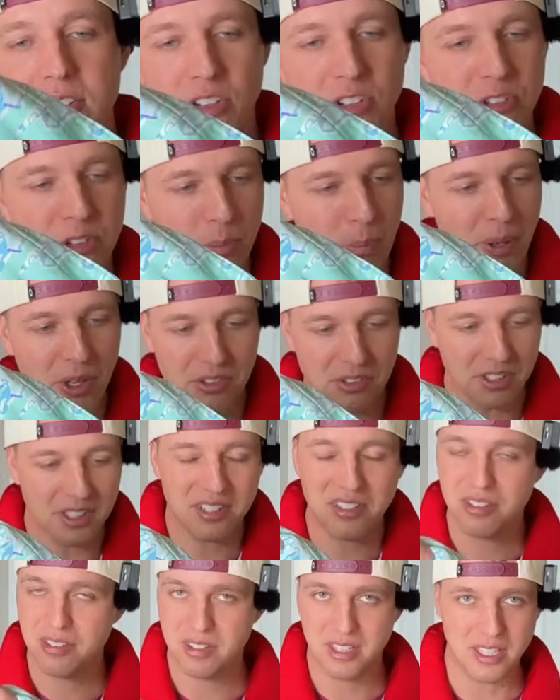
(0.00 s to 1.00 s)
are
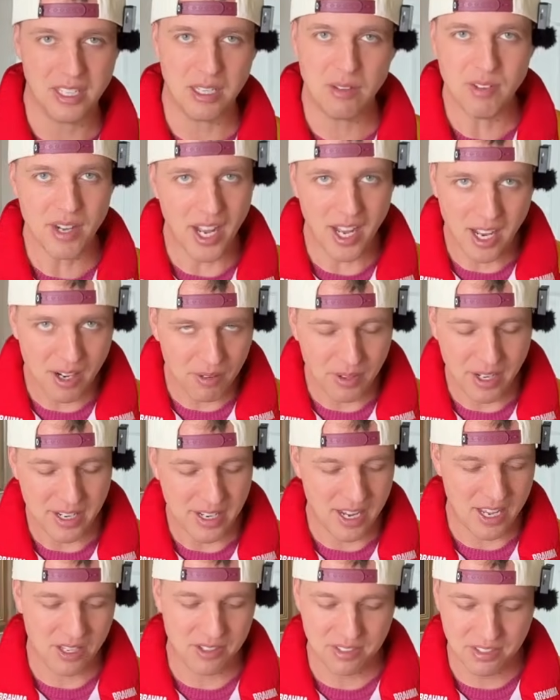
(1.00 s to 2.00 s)
supposedly even hot right now,